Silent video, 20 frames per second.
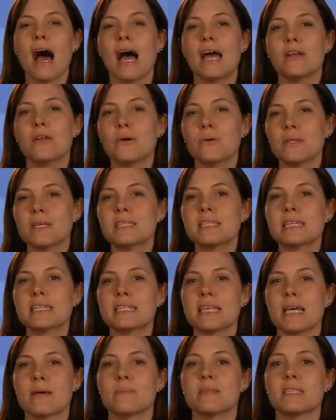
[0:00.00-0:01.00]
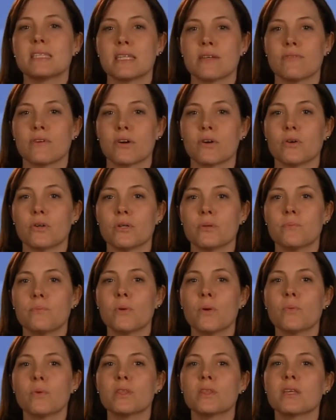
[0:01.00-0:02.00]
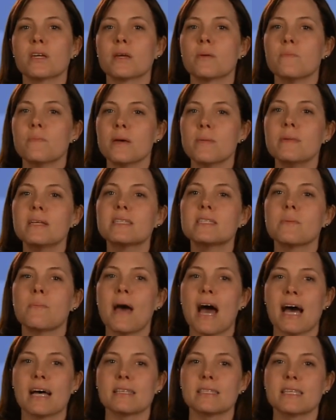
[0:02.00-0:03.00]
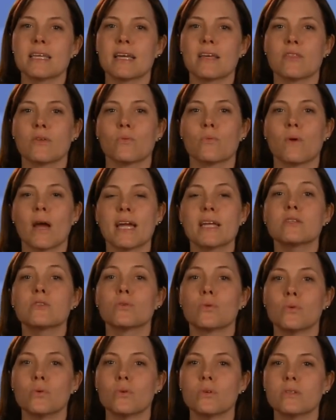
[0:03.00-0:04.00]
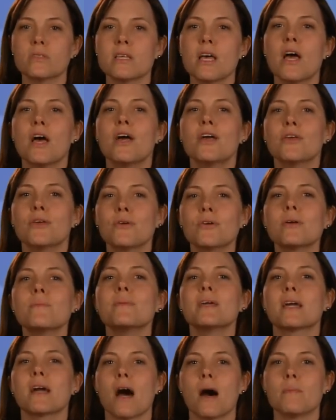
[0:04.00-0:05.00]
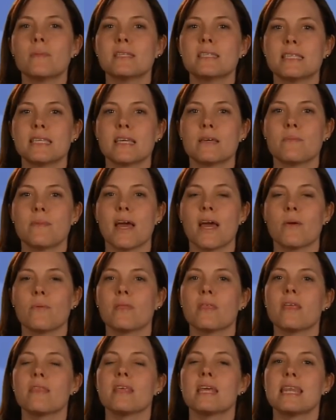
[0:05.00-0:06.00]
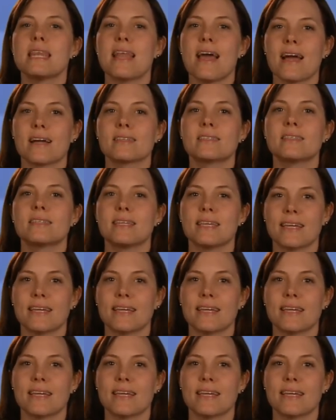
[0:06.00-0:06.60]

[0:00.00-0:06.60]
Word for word: I know this exam is difficult, but with the commitment to passing and the right tools, you can become a C M A within the next